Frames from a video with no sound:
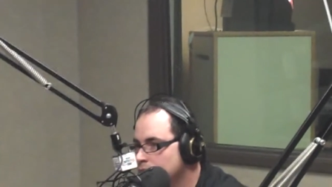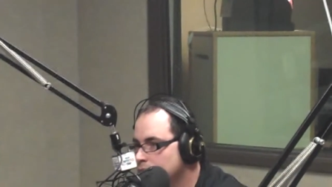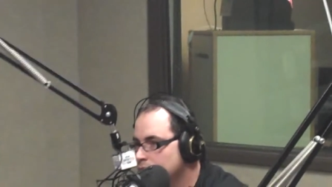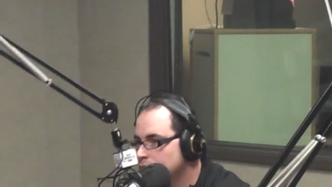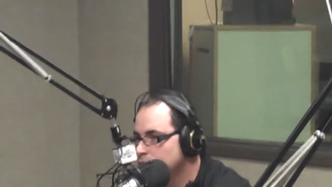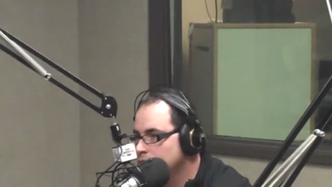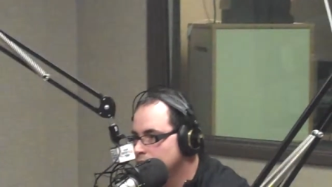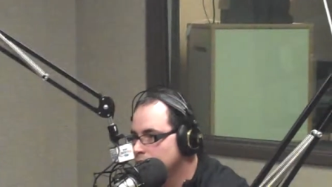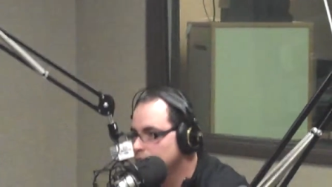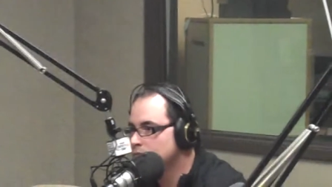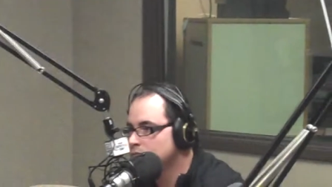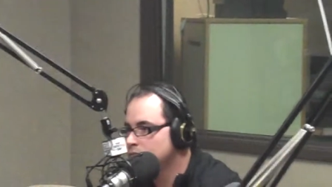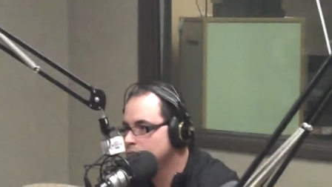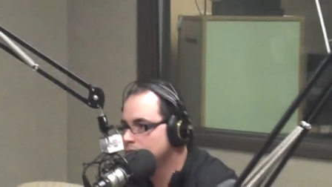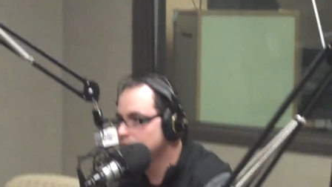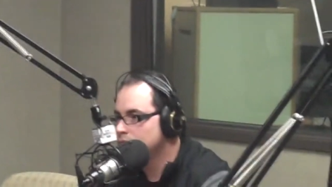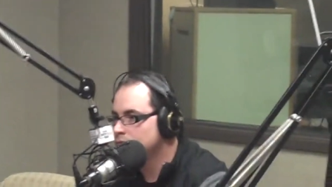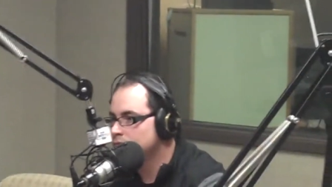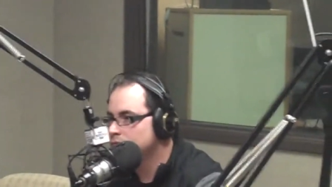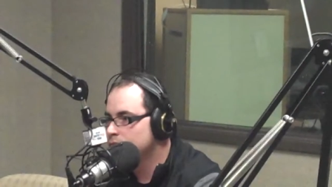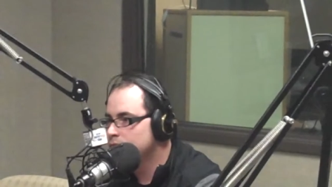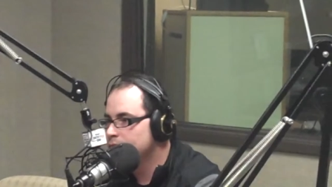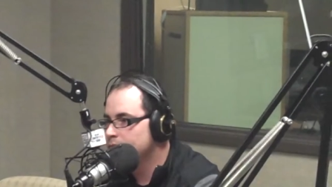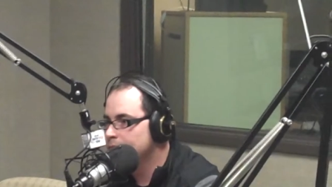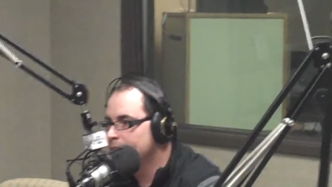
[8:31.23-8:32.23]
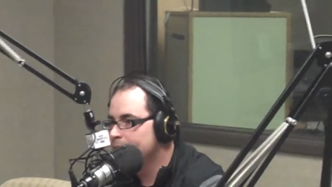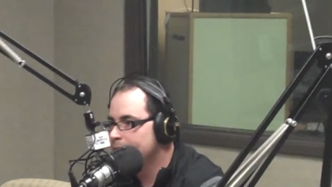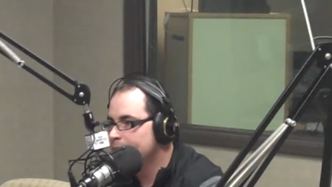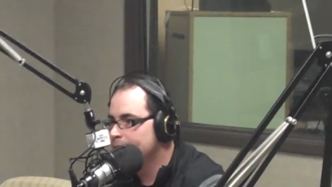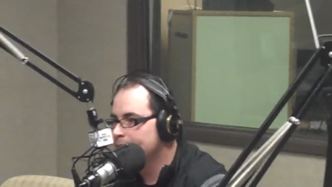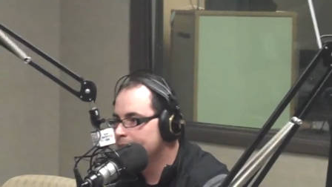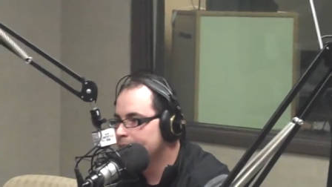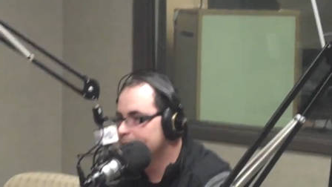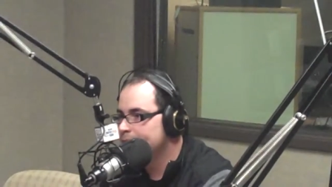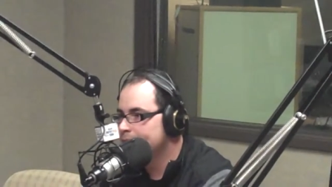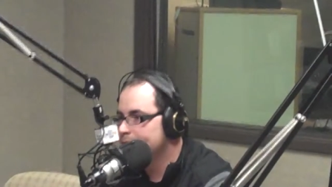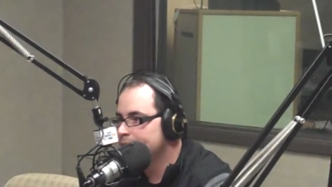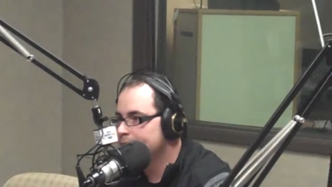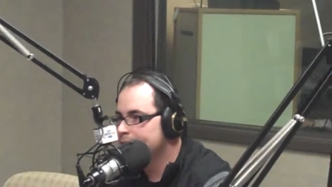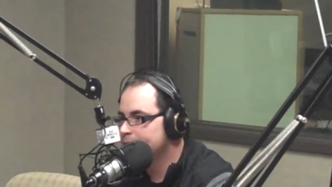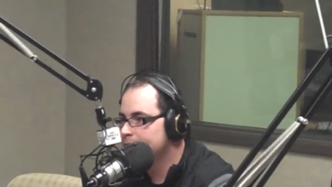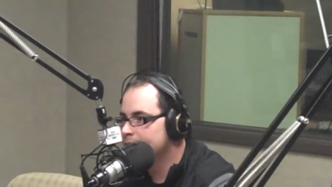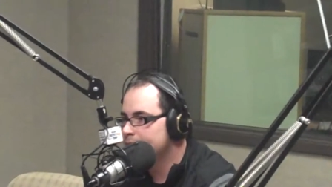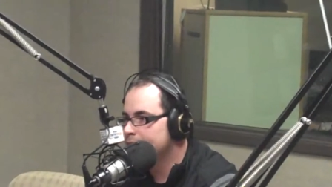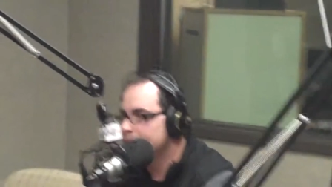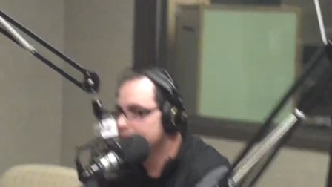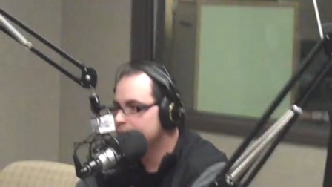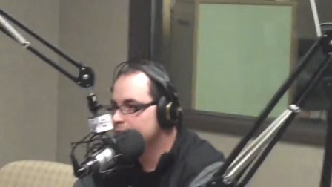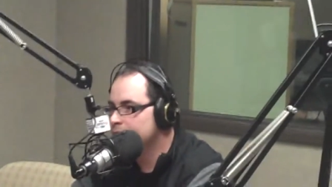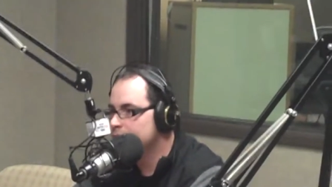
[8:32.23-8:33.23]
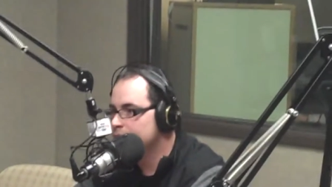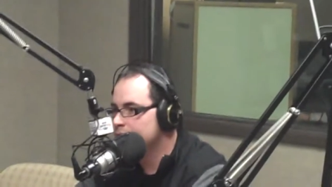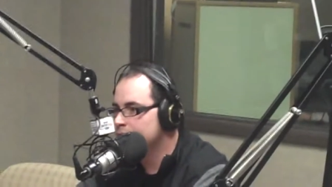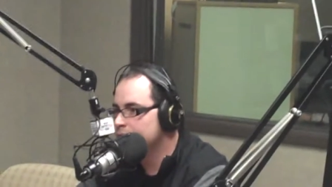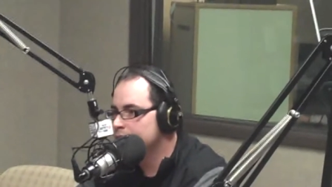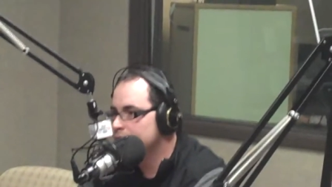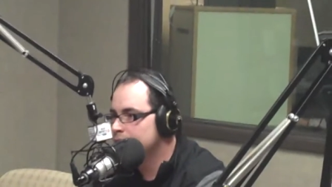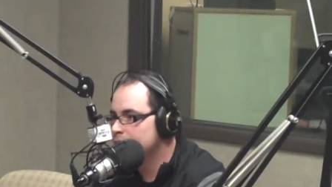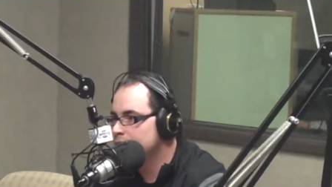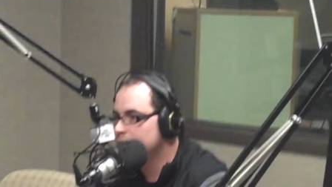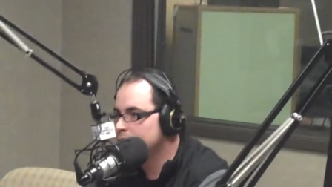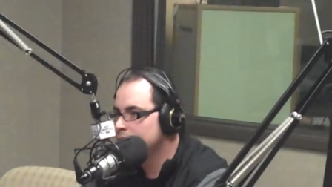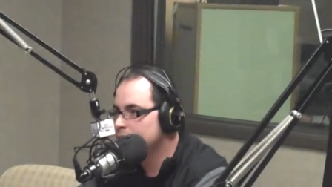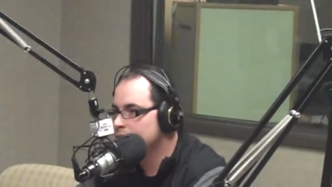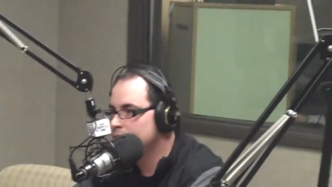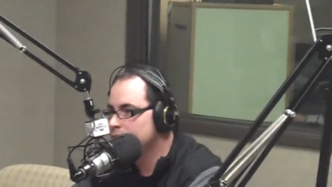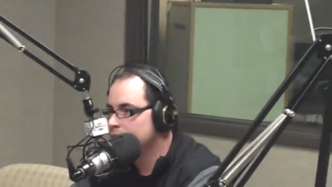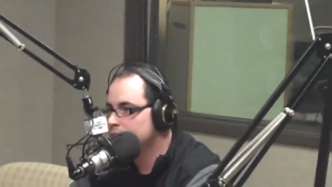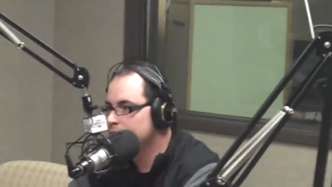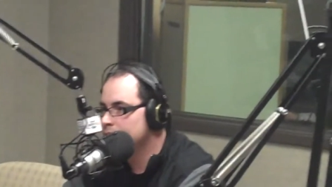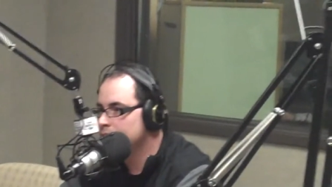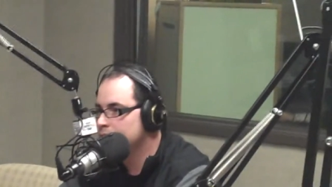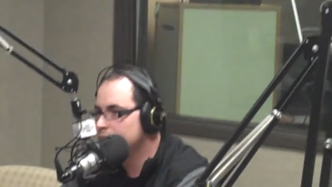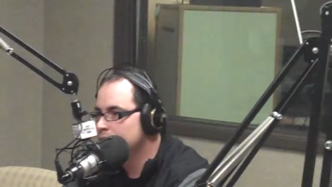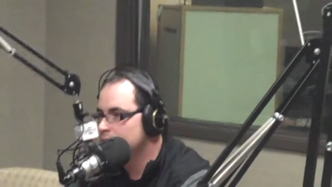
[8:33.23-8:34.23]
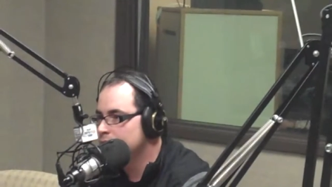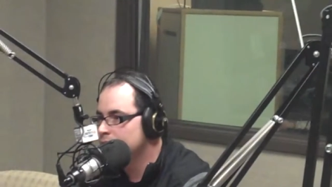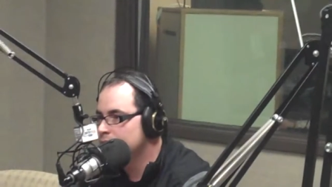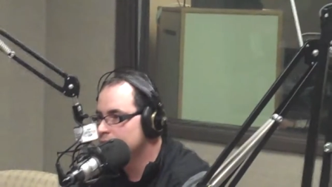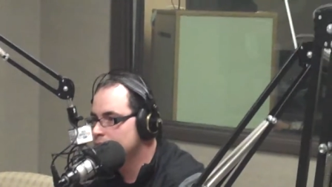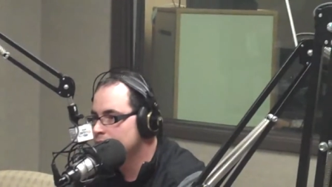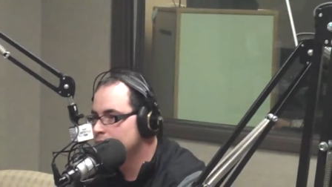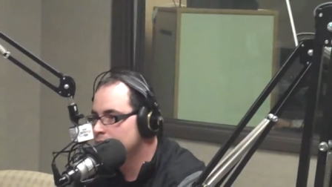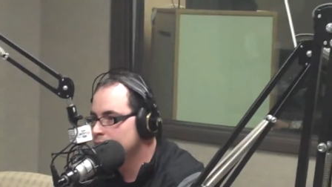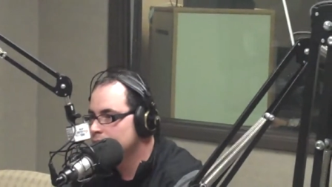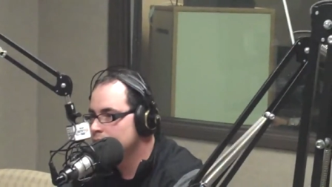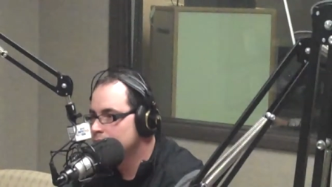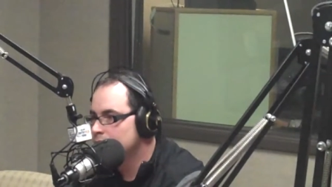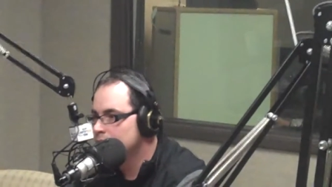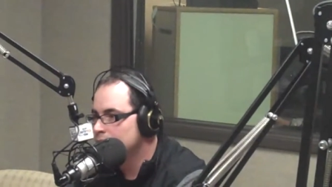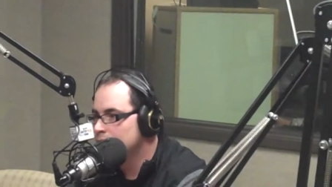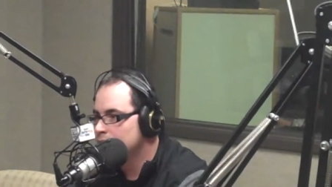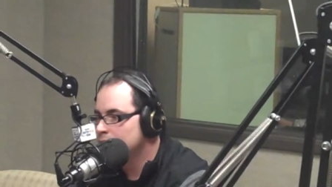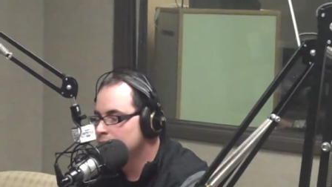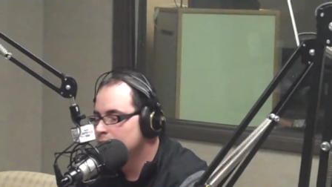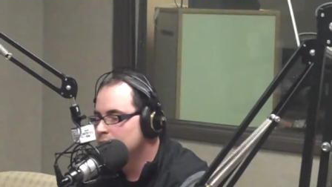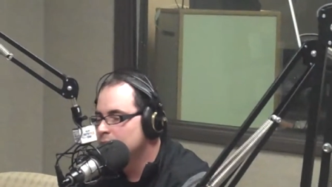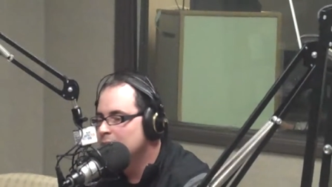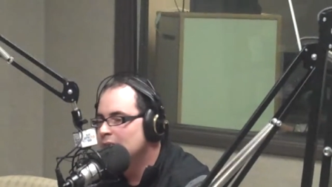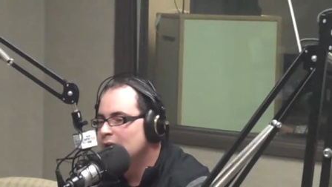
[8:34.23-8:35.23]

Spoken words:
Can you explain how that works and how that works to our benefit?